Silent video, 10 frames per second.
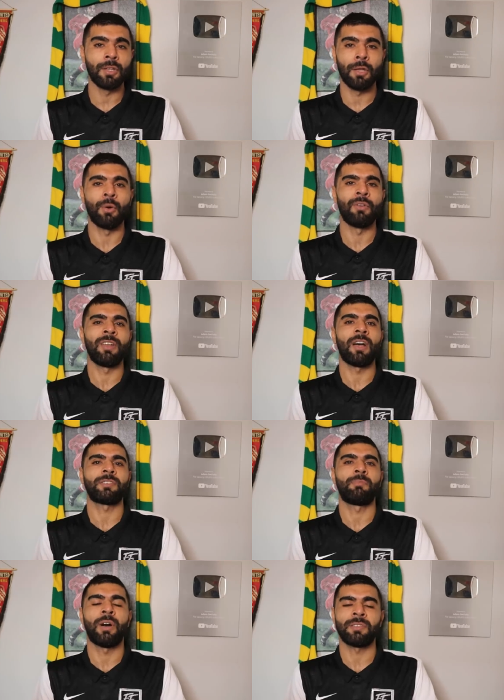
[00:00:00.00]
there were a
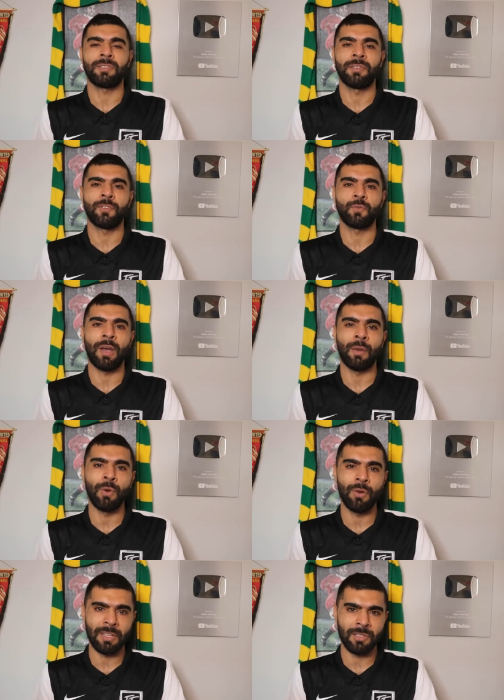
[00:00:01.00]
lot of positives as well and
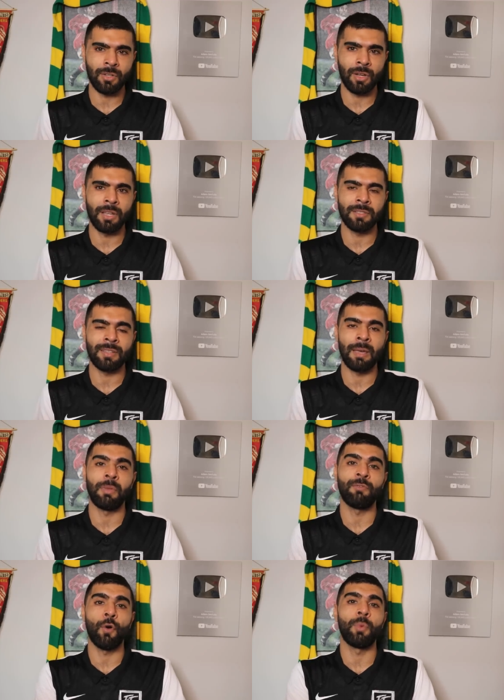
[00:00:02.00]
we'll get stuck into them.
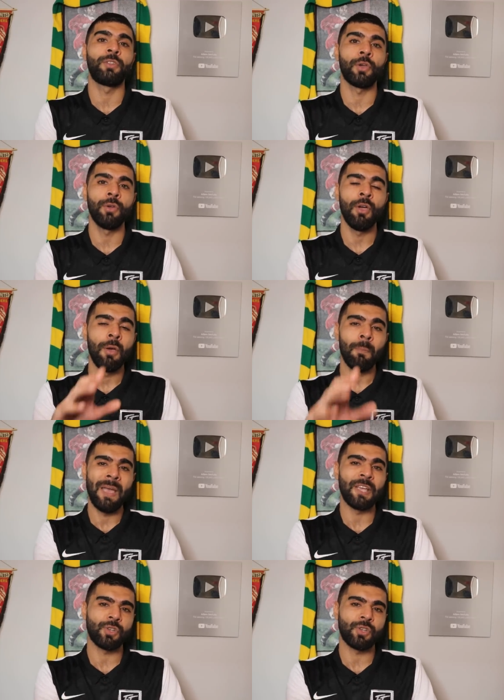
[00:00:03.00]
Before we do, make